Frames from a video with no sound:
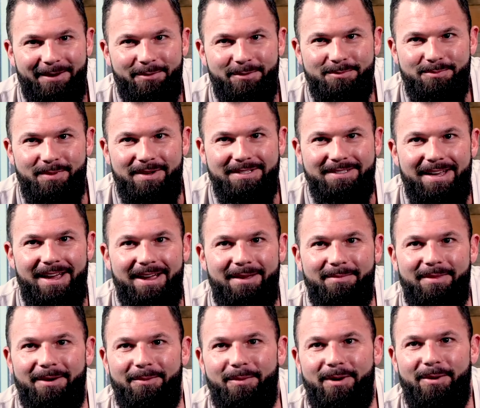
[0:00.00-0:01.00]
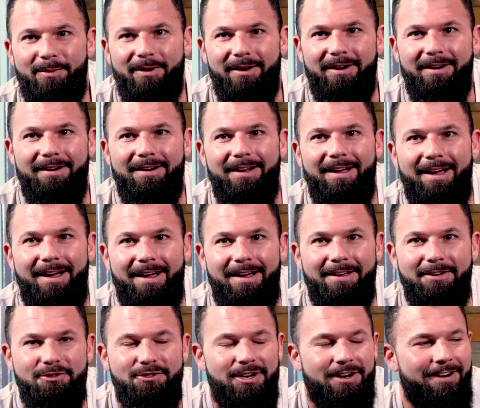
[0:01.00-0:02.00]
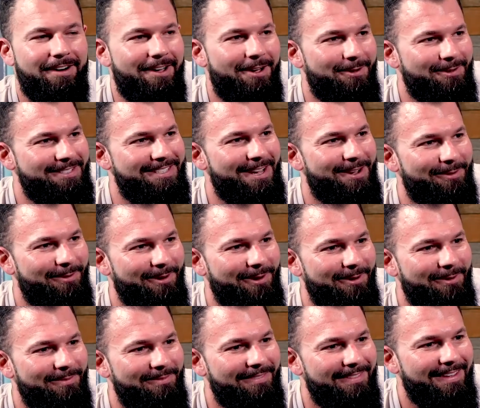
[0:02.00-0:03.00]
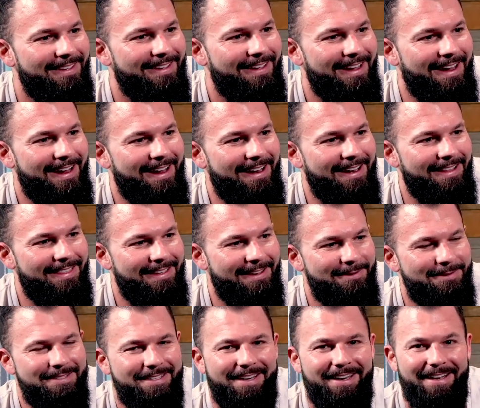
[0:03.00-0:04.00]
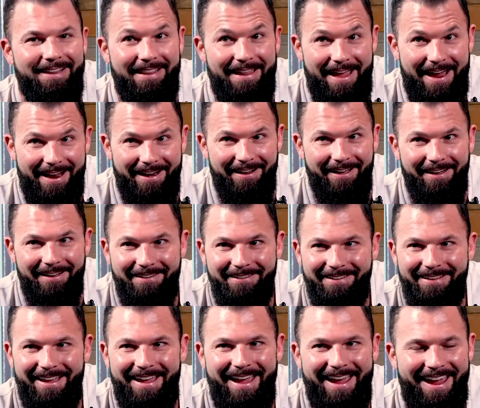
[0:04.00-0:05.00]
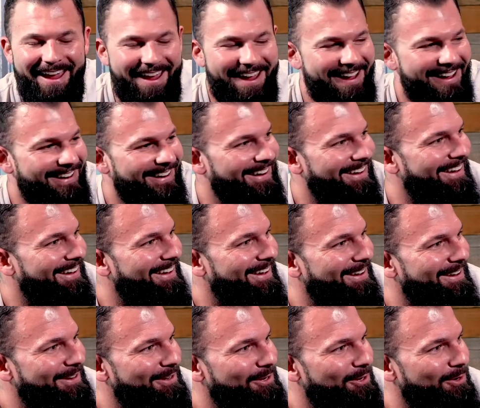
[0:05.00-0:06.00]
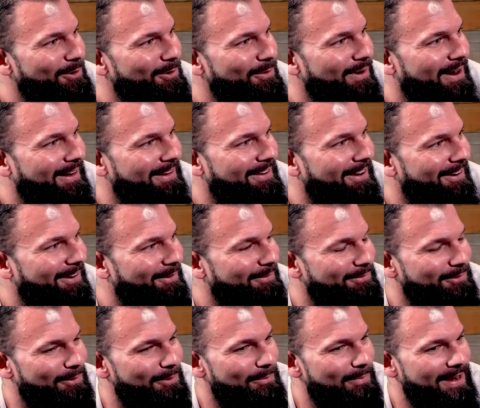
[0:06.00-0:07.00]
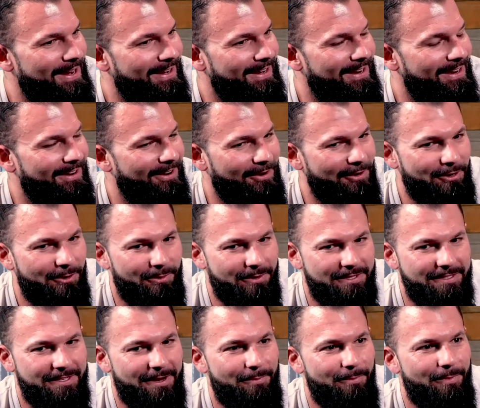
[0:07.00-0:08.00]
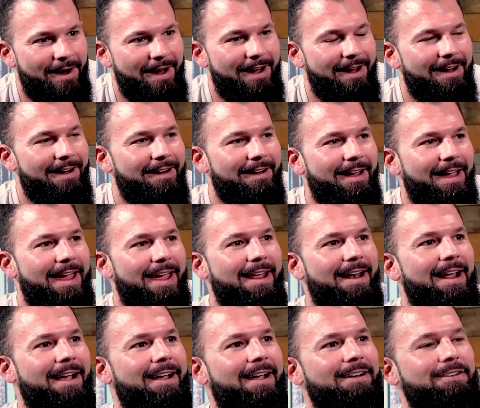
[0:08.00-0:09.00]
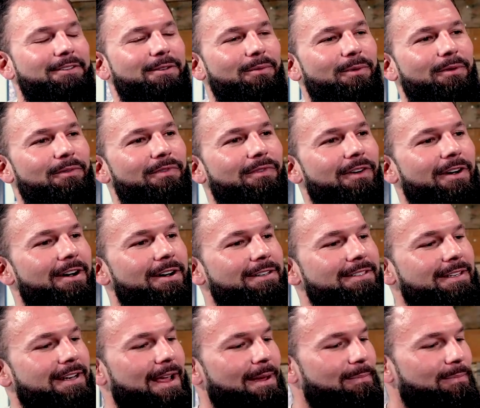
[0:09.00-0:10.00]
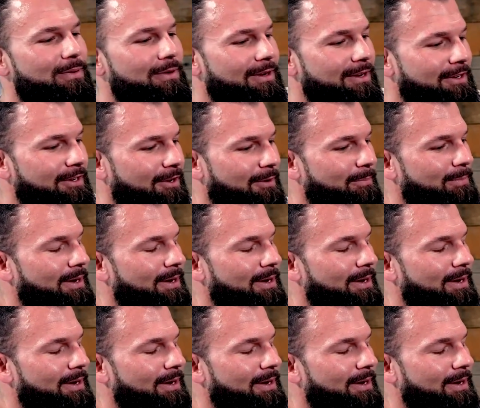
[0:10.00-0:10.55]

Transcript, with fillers: there was one time that we were uh, sharing a hotel room, and I think it was in Atlanta. And you had gone off to a meeting or you were somewhere and I got to the room first and I put your